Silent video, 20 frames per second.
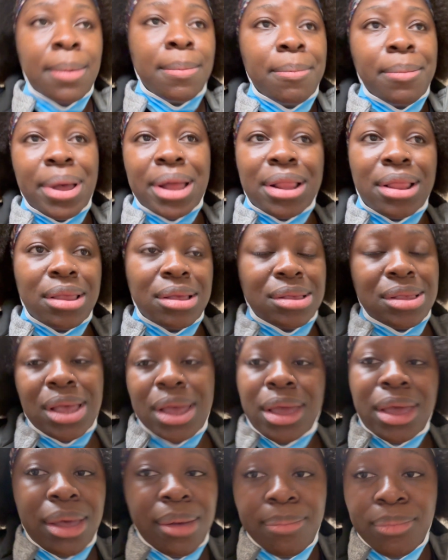But at least I
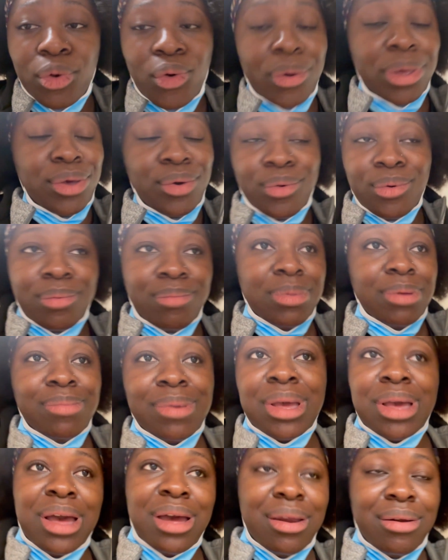am going home. Let me
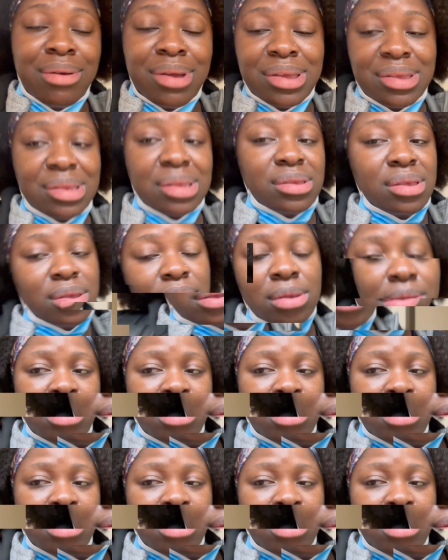get a rest.